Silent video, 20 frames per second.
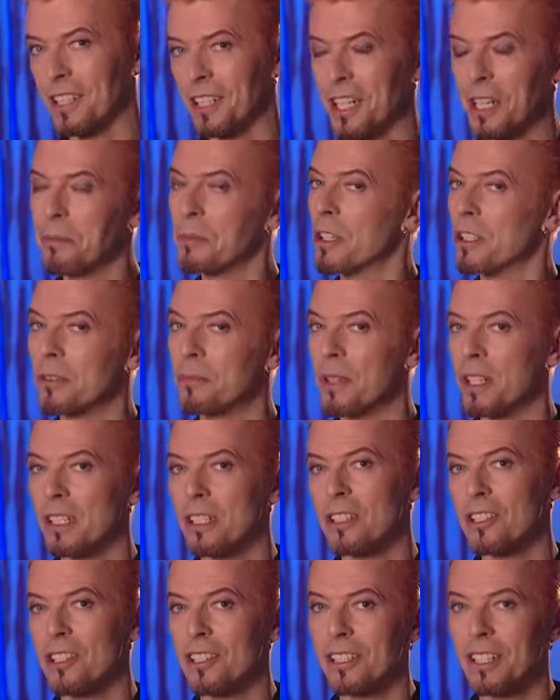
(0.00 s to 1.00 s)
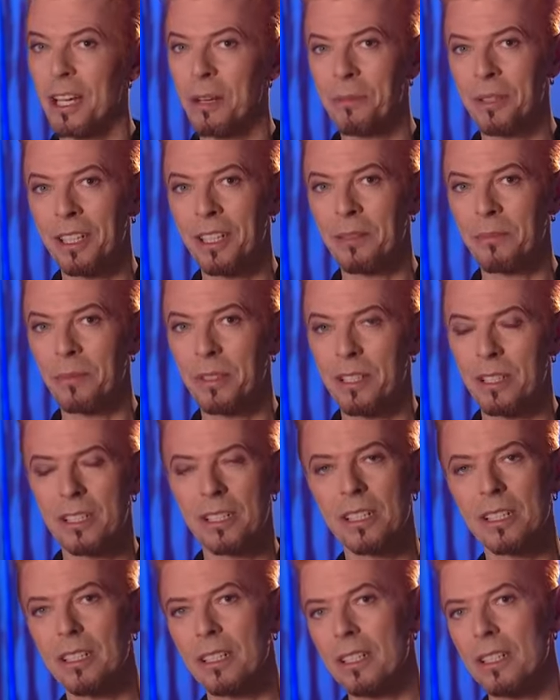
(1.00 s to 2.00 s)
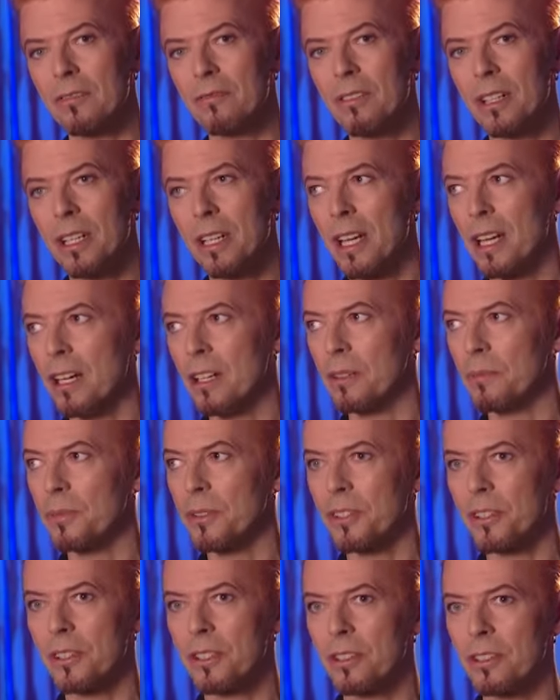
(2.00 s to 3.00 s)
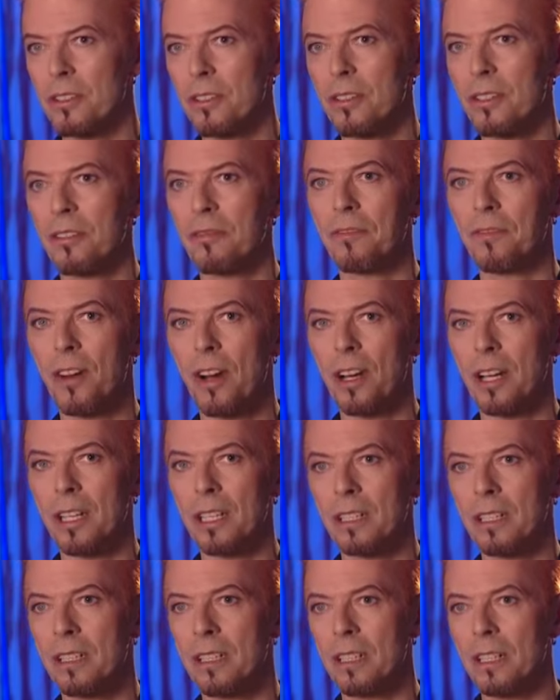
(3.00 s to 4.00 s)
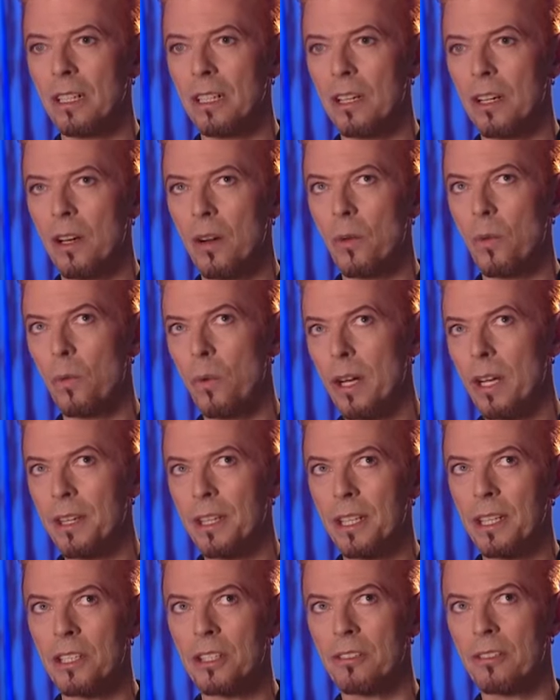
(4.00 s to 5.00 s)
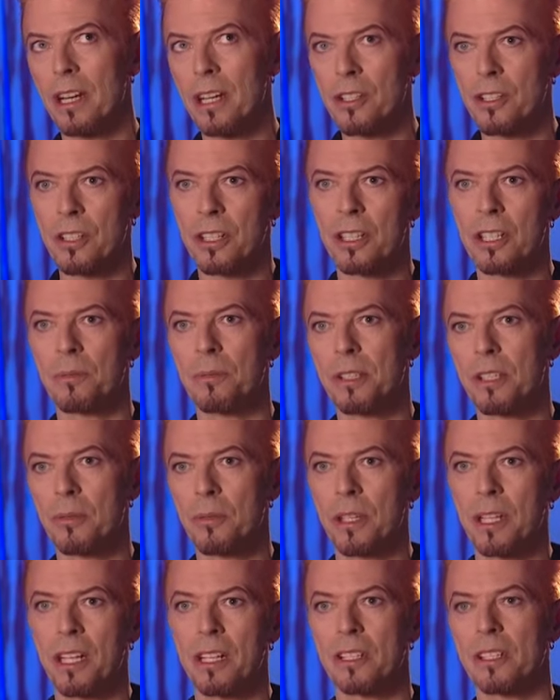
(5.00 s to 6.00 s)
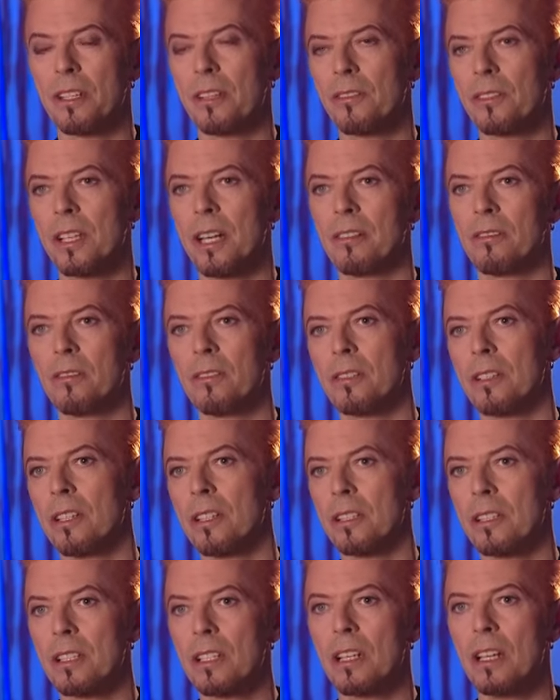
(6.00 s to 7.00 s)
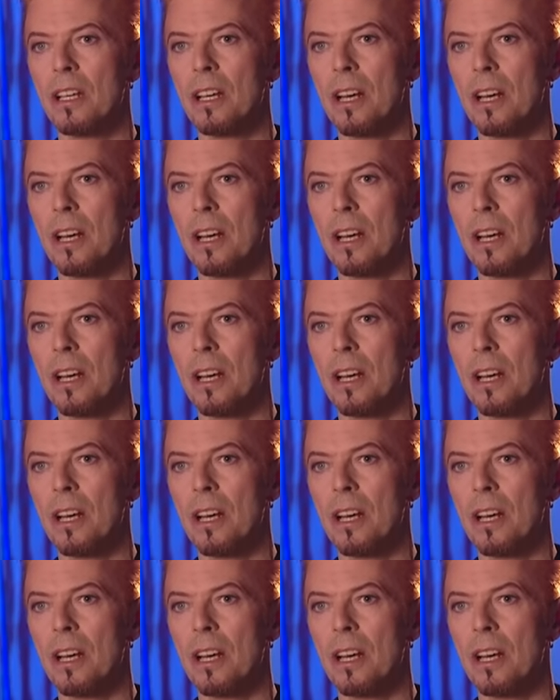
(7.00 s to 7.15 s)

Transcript: keep those messages coming in, because it really helps to define where the interaction is between ourselves and our audience.